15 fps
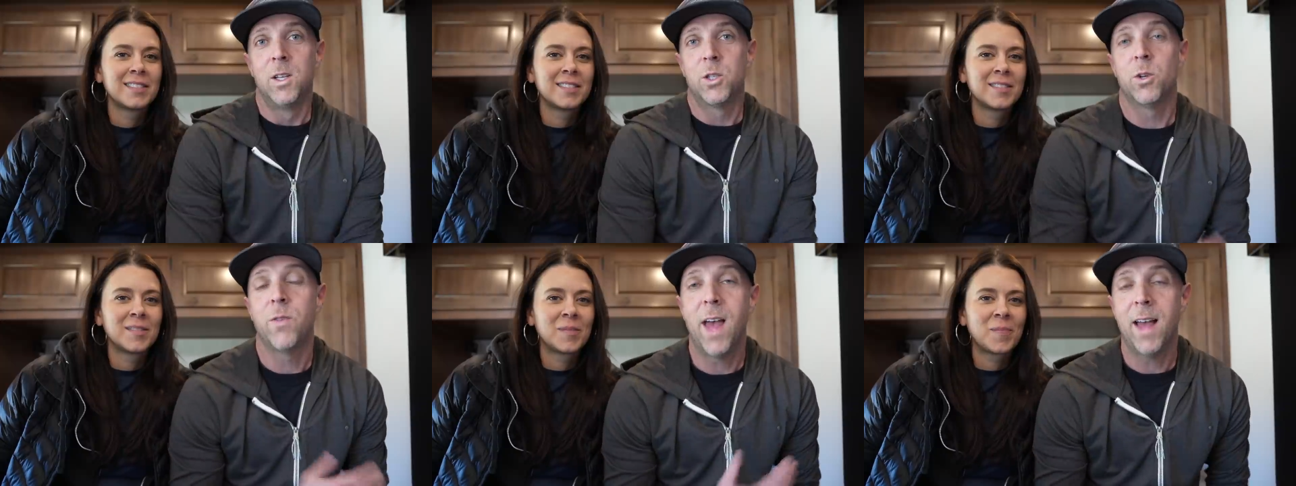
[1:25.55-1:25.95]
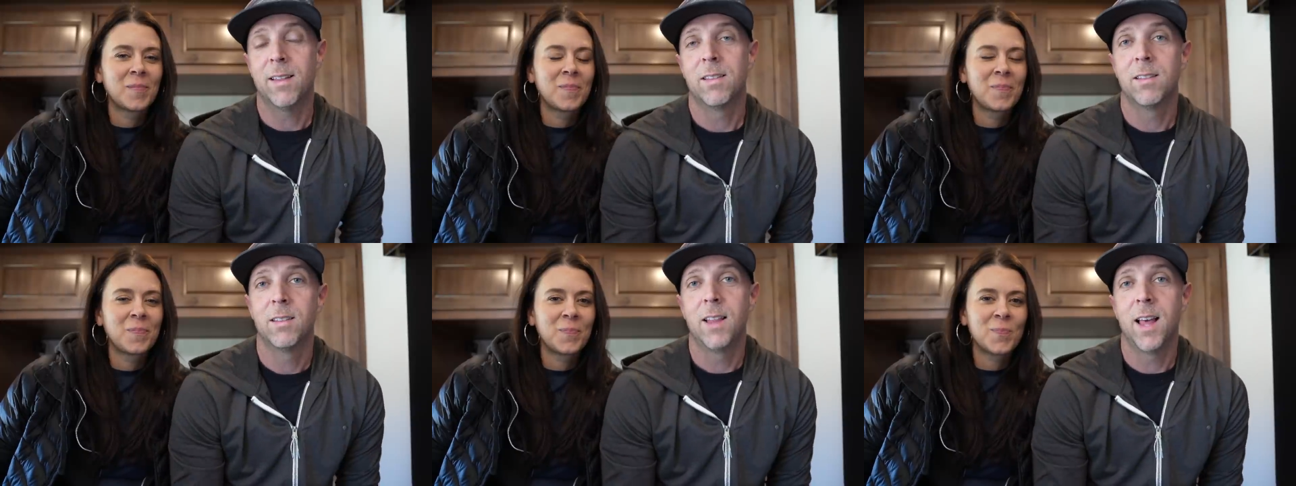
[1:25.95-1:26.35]
Speaker 1: So
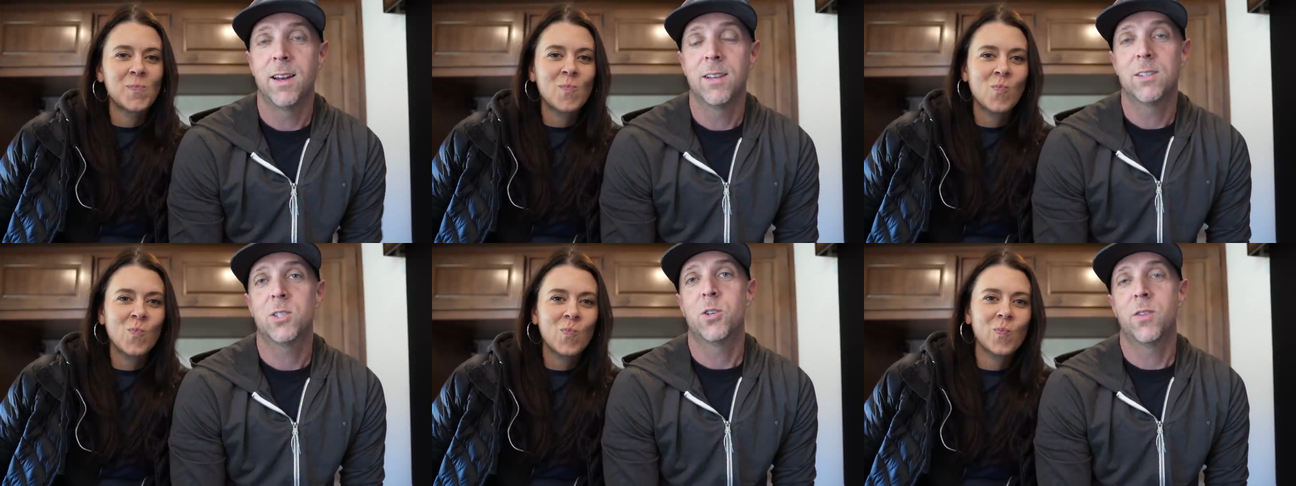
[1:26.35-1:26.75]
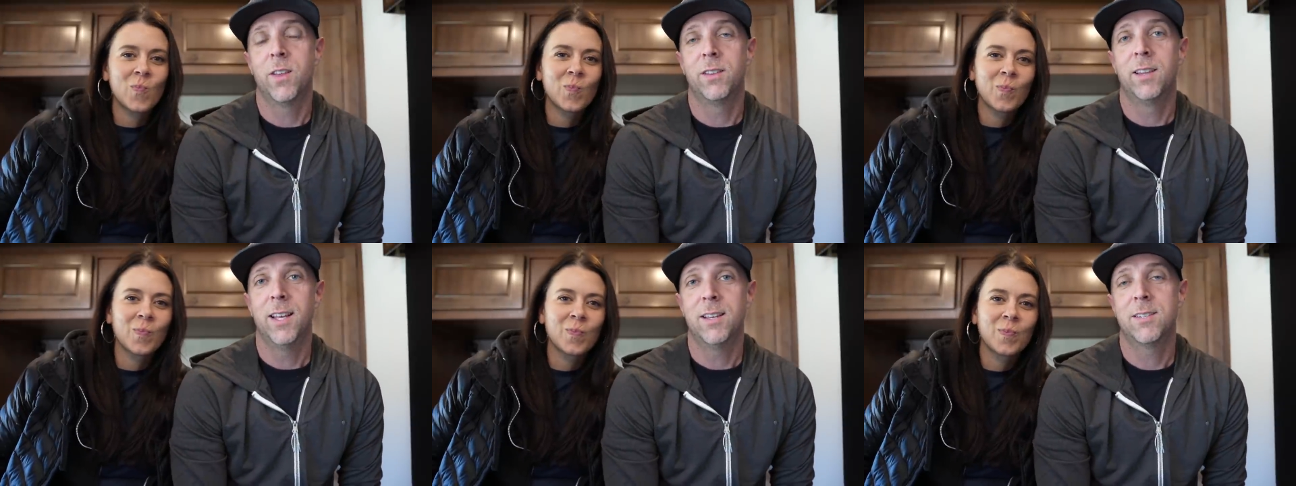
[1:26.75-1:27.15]
that led us to
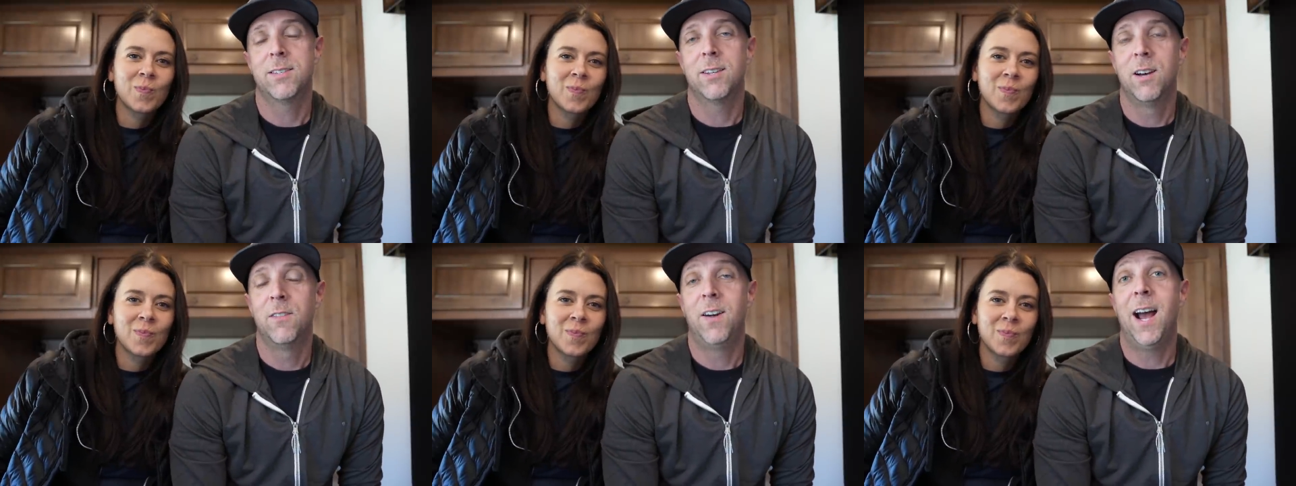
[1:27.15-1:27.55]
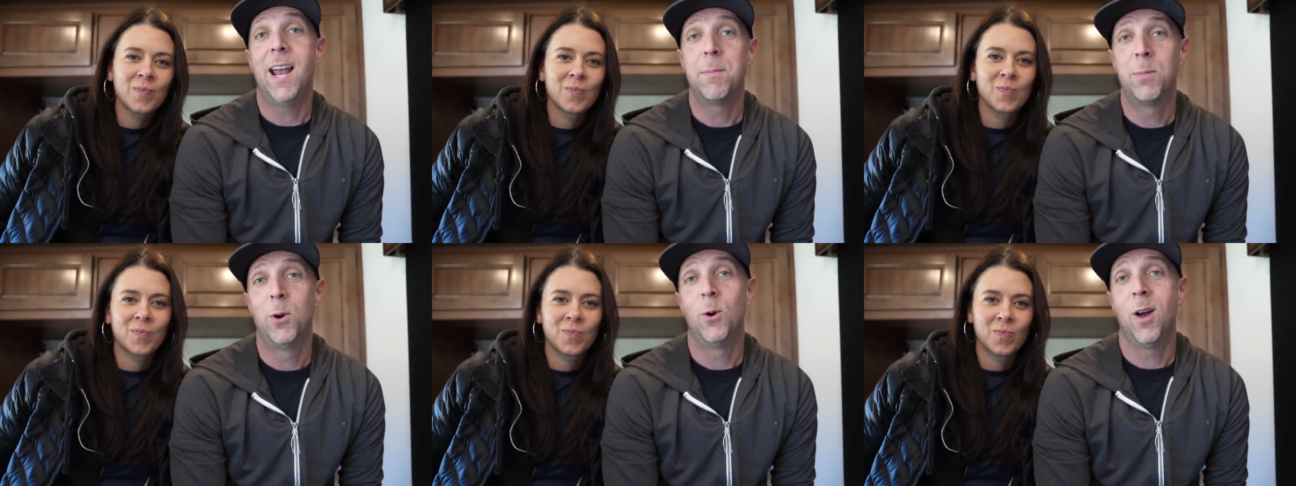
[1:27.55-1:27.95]
the list of
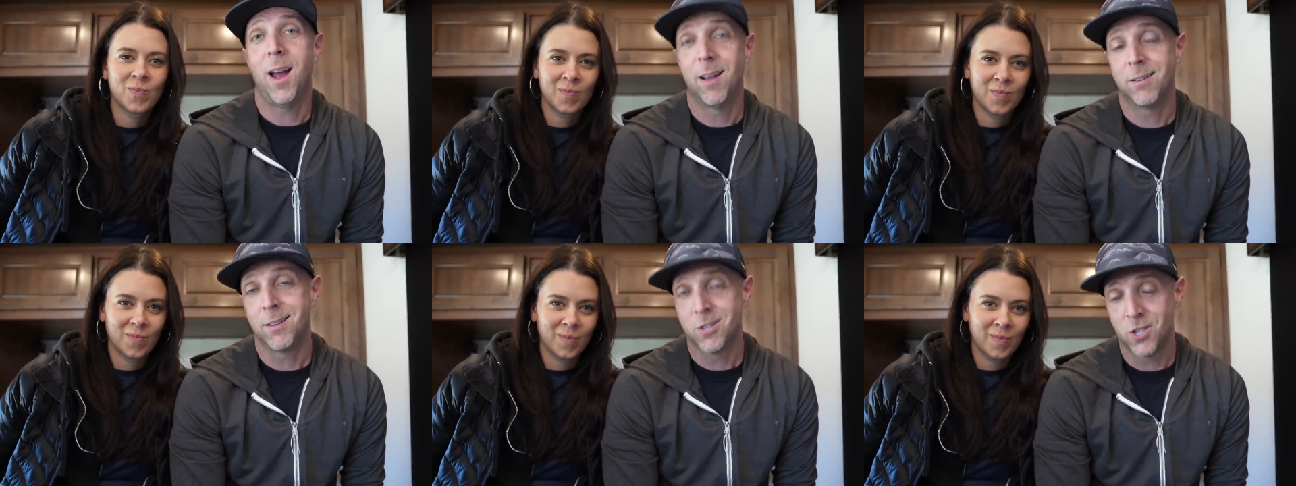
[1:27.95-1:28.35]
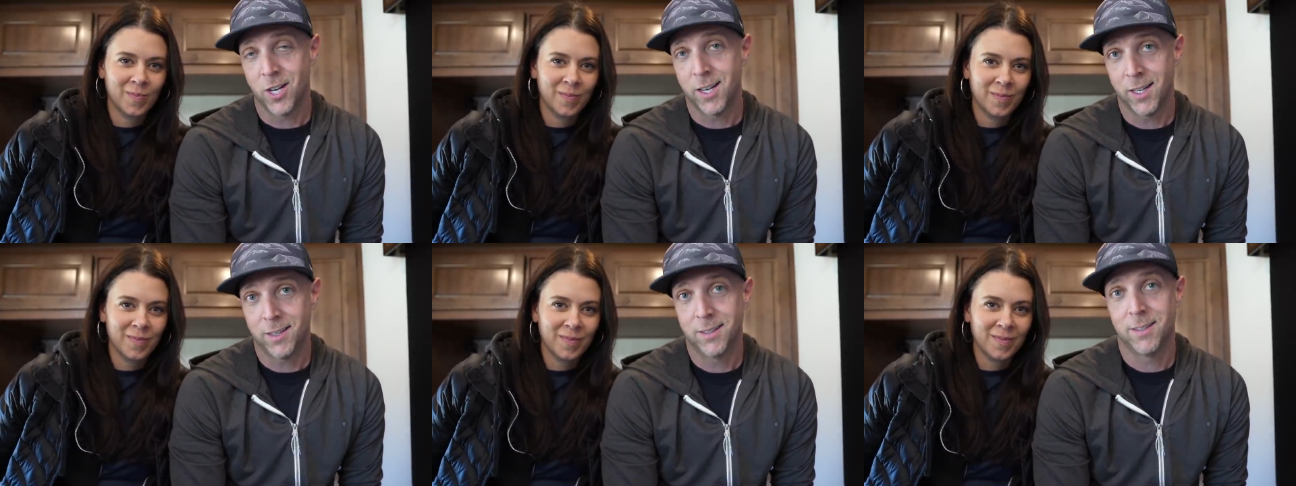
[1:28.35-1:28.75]

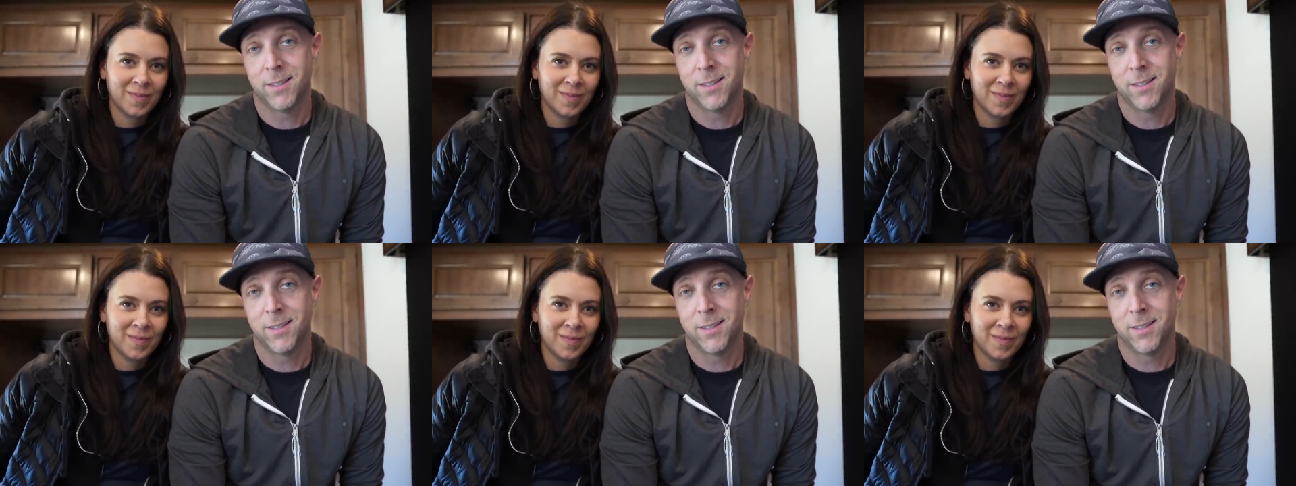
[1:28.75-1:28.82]
hypoallergenic